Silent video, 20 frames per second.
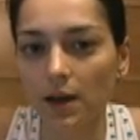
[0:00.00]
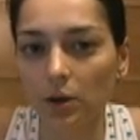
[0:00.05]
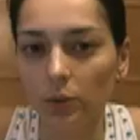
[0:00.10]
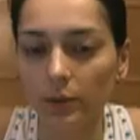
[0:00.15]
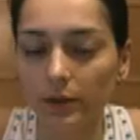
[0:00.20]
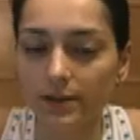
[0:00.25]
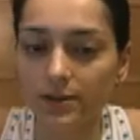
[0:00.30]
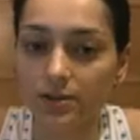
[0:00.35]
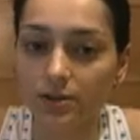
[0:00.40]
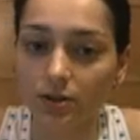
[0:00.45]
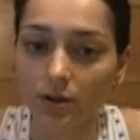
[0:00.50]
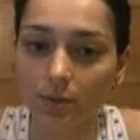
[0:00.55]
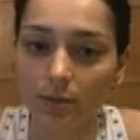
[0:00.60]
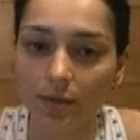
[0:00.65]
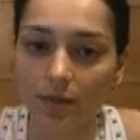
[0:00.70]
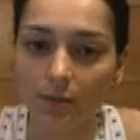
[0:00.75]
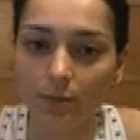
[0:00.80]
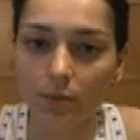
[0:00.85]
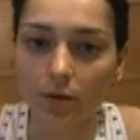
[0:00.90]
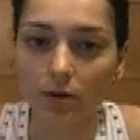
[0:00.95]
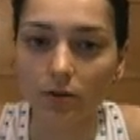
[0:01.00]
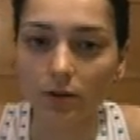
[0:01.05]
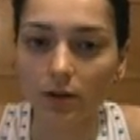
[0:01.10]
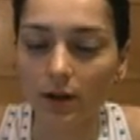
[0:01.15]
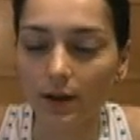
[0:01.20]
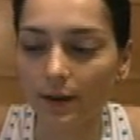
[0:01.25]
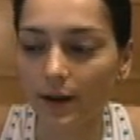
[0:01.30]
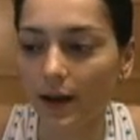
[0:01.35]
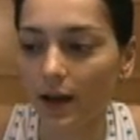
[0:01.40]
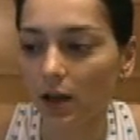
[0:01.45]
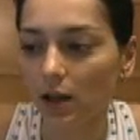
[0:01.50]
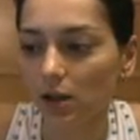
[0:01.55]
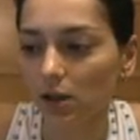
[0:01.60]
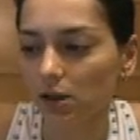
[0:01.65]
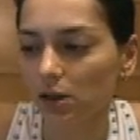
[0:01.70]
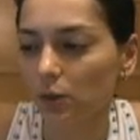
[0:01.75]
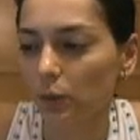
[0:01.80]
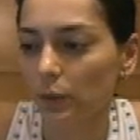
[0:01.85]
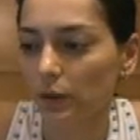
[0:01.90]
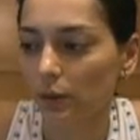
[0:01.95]
will stop the pawn
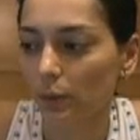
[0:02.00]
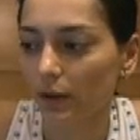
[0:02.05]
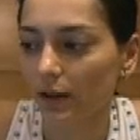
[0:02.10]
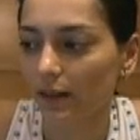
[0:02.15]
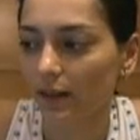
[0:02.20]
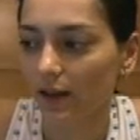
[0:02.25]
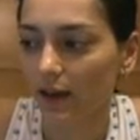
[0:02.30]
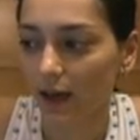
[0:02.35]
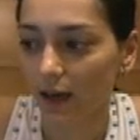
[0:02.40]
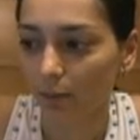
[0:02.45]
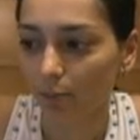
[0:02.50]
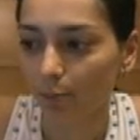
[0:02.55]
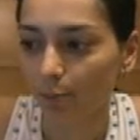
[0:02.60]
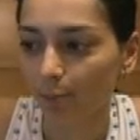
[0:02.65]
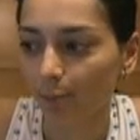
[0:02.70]
and will win the game.